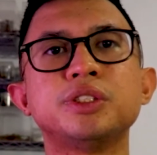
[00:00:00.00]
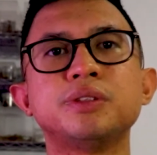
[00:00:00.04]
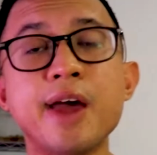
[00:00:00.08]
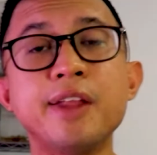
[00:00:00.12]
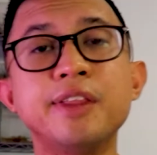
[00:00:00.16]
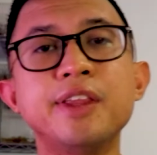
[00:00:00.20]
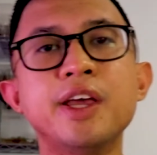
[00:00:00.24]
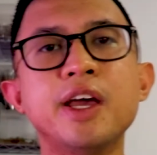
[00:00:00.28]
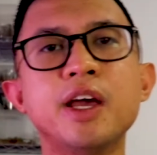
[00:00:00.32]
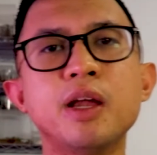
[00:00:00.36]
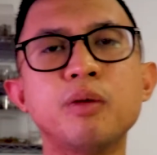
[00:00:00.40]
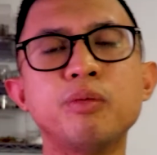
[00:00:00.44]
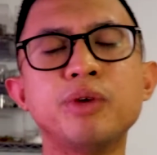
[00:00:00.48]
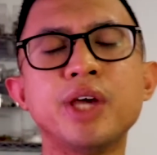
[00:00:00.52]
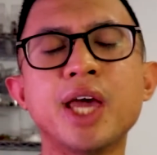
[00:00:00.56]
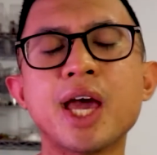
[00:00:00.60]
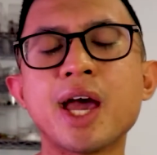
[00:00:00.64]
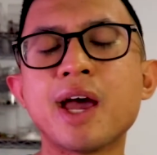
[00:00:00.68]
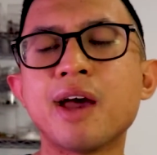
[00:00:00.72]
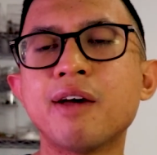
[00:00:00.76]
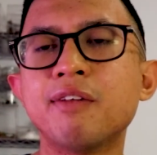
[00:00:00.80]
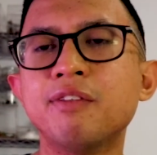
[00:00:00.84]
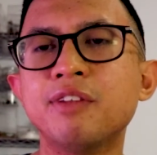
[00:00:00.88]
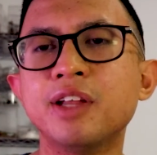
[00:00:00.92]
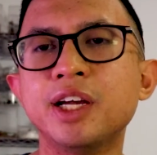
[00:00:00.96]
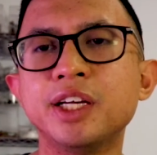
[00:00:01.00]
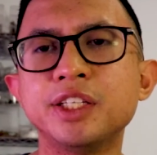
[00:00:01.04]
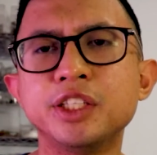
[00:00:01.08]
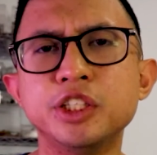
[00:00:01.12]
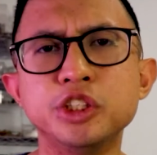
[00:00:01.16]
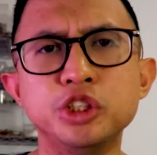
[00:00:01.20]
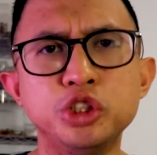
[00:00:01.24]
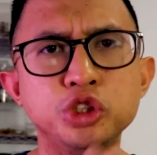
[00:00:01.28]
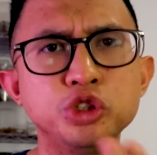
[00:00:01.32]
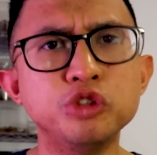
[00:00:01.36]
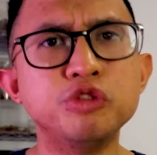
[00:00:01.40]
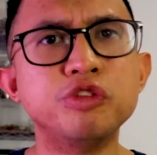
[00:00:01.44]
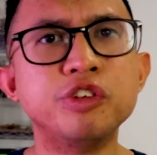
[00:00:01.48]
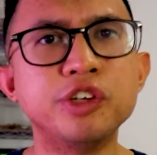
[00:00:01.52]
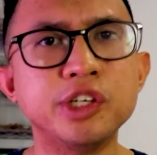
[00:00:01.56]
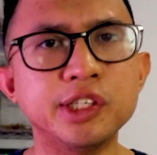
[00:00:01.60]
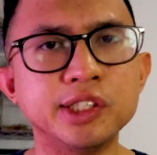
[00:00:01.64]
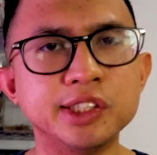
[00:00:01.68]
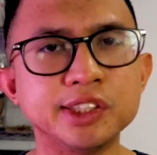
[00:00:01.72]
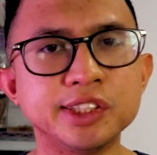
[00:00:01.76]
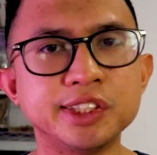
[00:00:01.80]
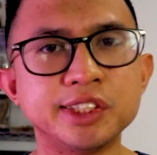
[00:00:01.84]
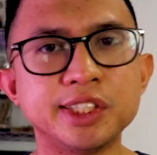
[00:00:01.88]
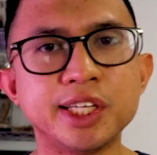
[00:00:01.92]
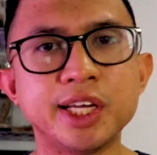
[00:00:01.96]
And then we have like the
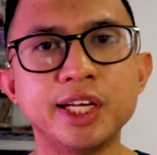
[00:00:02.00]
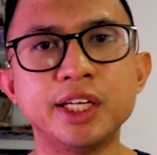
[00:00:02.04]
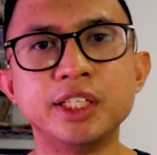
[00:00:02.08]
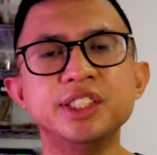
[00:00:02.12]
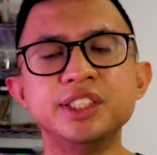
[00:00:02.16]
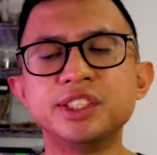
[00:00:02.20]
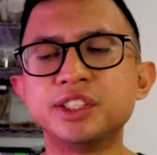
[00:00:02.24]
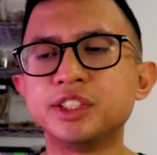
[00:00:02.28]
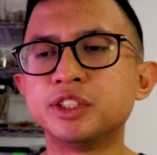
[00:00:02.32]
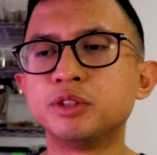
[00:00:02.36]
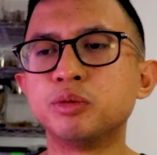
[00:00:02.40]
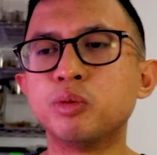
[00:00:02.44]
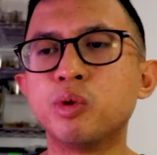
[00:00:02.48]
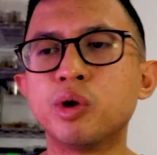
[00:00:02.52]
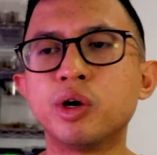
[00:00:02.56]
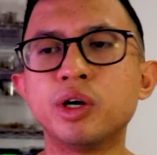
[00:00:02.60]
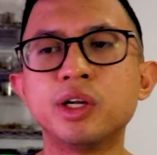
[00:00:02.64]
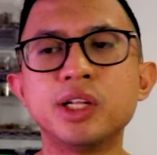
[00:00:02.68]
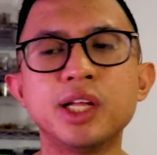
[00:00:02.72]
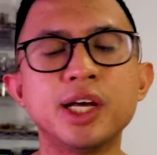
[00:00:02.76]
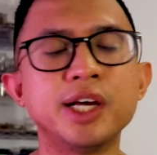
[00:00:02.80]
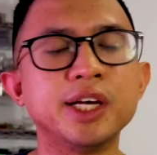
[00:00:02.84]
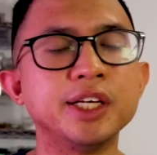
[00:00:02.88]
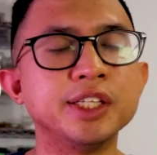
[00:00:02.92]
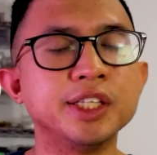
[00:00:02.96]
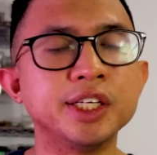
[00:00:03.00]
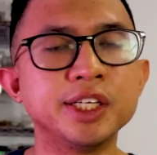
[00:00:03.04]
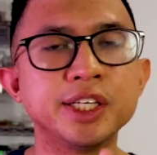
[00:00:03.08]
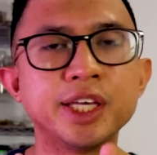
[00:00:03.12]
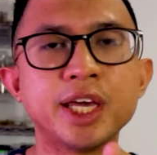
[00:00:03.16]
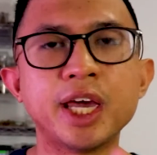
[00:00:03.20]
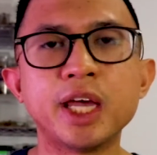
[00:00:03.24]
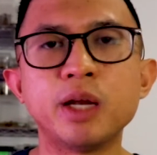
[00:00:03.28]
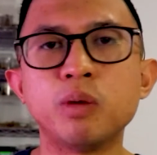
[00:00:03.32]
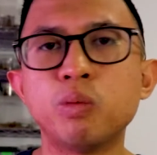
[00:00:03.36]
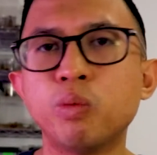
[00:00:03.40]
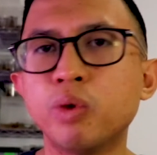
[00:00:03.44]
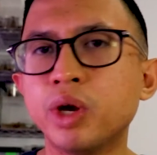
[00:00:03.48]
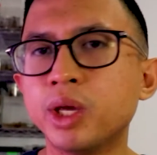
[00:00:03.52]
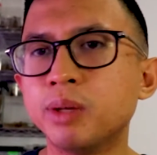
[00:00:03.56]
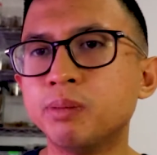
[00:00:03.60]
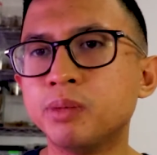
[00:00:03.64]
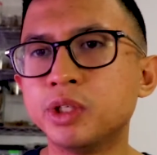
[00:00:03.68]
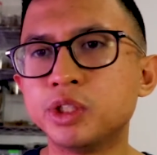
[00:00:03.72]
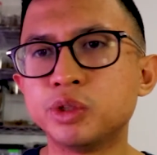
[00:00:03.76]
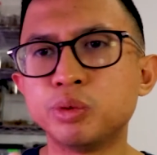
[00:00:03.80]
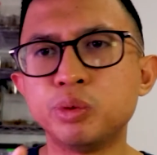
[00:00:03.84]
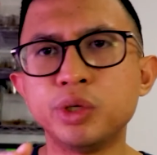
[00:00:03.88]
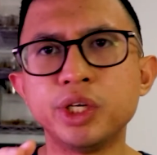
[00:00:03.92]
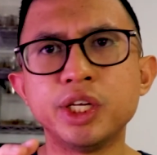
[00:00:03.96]
juvenile stage. This is where like the gateway
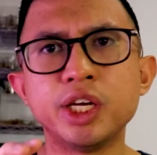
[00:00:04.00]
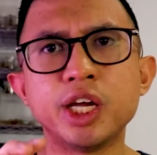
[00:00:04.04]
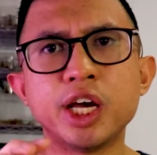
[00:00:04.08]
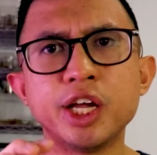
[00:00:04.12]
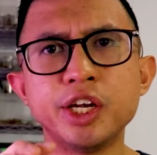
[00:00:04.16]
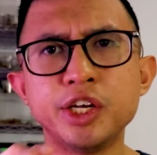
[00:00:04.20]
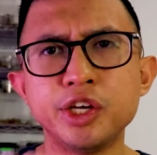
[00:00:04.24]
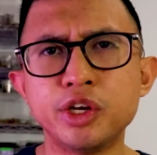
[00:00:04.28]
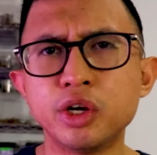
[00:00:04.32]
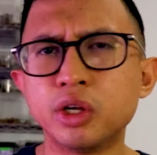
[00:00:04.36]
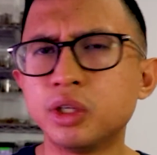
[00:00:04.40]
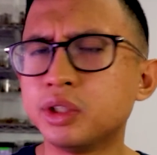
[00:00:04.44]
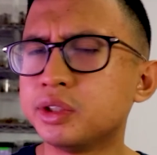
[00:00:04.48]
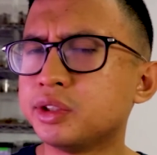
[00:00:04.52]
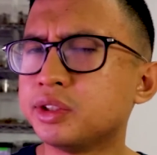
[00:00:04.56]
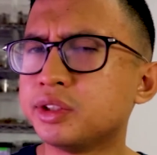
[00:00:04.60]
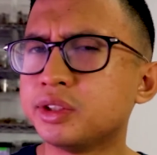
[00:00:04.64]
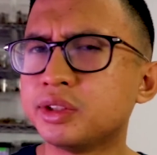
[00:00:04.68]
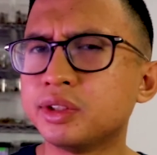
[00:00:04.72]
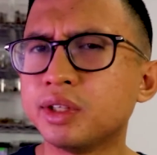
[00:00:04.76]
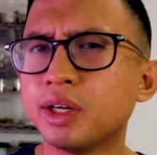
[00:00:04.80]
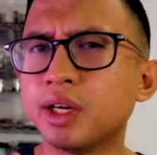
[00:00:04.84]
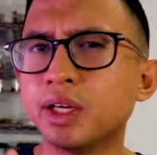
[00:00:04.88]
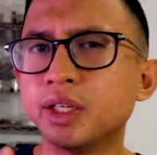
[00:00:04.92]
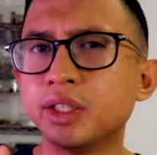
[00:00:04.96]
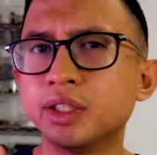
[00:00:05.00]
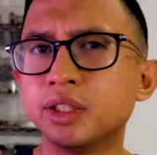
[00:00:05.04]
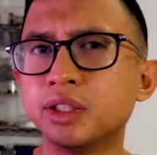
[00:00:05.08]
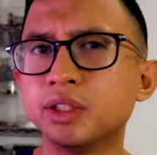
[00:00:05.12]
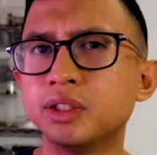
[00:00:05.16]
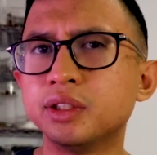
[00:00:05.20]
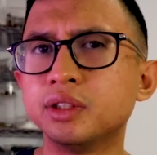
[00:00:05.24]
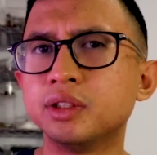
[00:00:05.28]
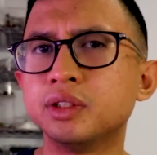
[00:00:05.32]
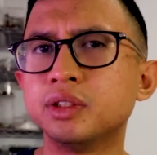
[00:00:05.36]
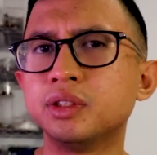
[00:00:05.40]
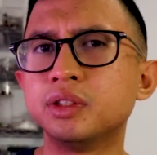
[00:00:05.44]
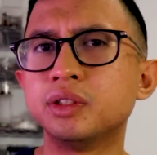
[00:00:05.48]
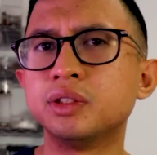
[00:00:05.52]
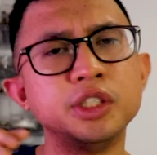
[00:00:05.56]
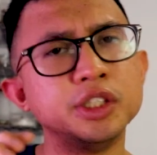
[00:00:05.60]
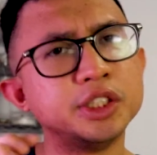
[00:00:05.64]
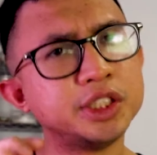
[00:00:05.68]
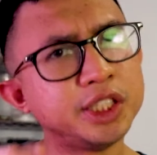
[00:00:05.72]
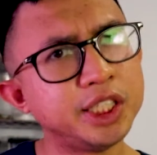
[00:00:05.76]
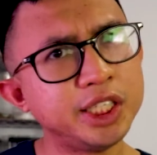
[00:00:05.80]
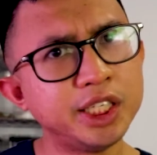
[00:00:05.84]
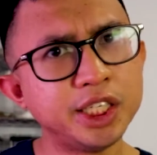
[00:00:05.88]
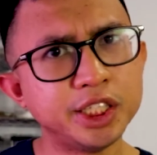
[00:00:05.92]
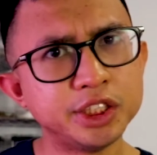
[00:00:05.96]
between adults and their
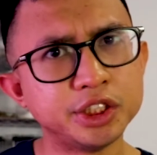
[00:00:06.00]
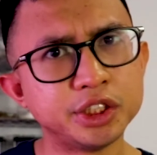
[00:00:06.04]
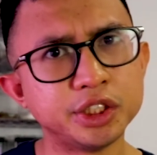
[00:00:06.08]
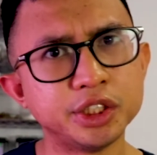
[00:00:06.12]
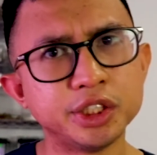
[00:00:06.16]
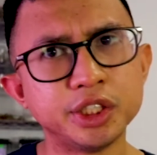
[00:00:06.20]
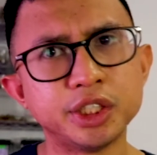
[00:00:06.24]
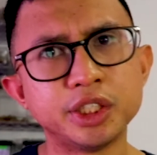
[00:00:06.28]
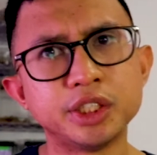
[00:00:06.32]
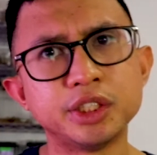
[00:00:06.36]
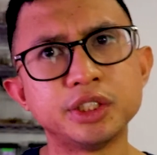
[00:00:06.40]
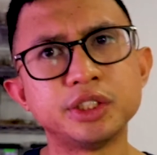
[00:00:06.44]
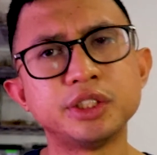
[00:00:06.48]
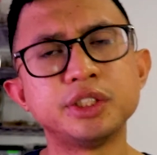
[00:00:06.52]
teenager years.